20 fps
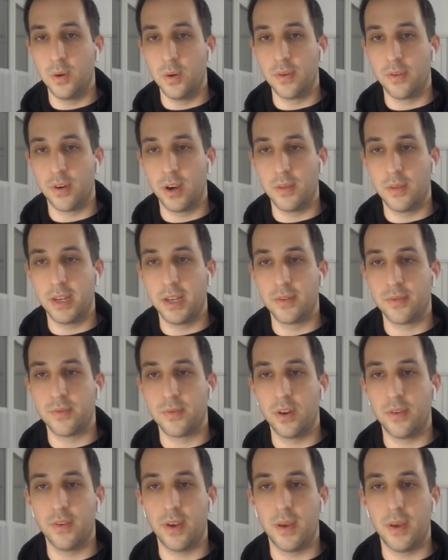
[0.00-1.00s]
We've already been here
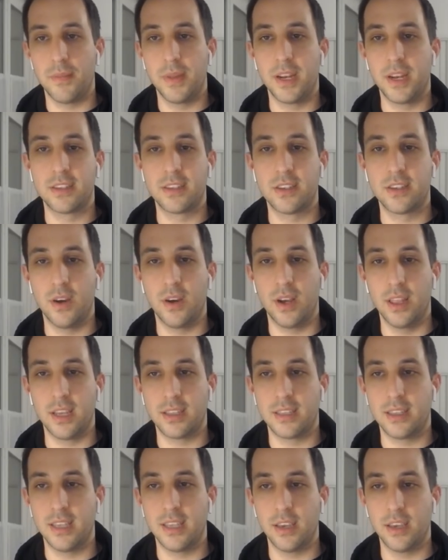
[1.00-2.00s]
forty-five minutes, so I'd like
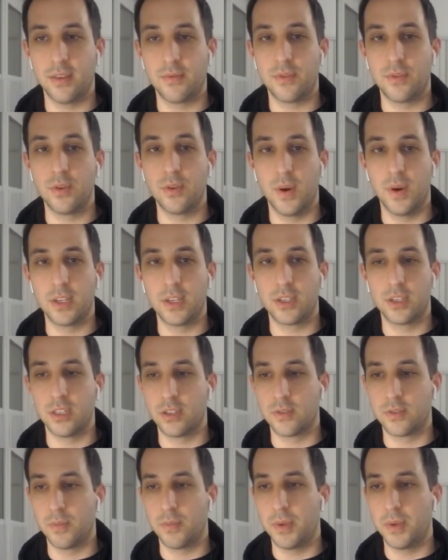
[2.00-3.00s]
to take a few
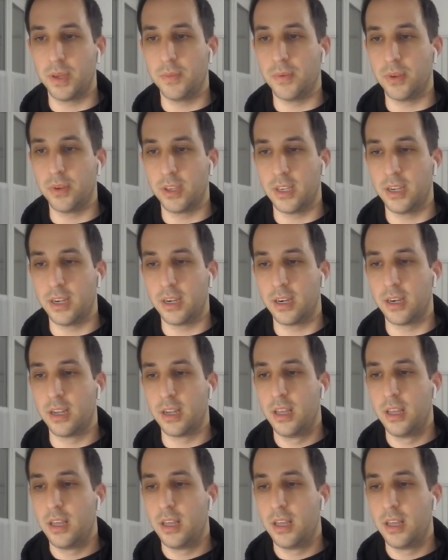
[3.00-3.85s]
questions from people here.